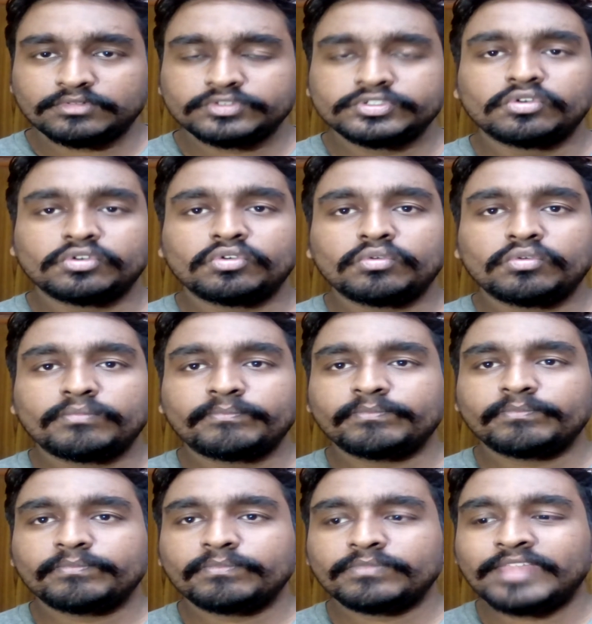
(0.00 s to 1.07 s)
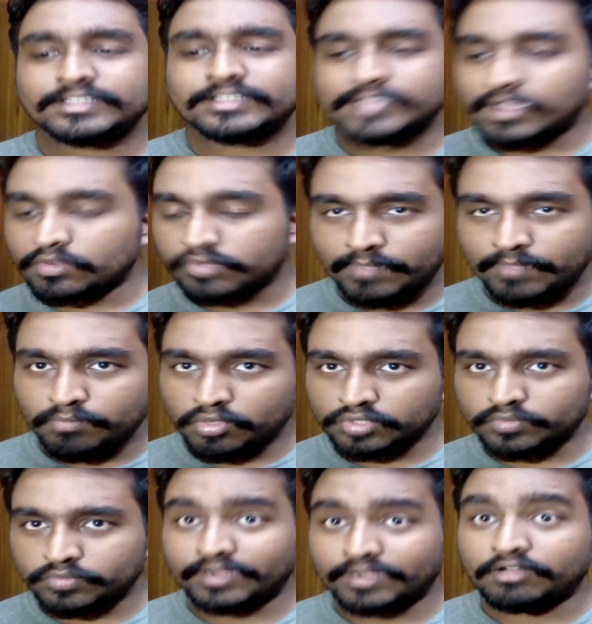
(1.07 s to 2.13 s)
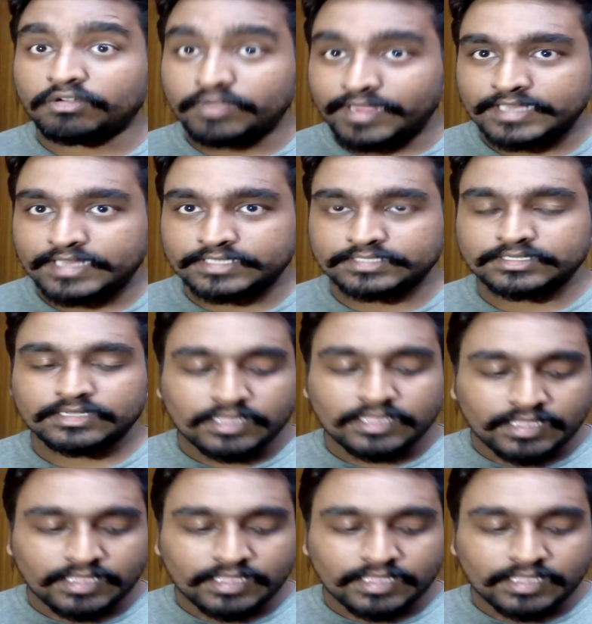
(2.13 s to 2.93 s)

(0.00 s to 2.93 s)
So that's how they both were created,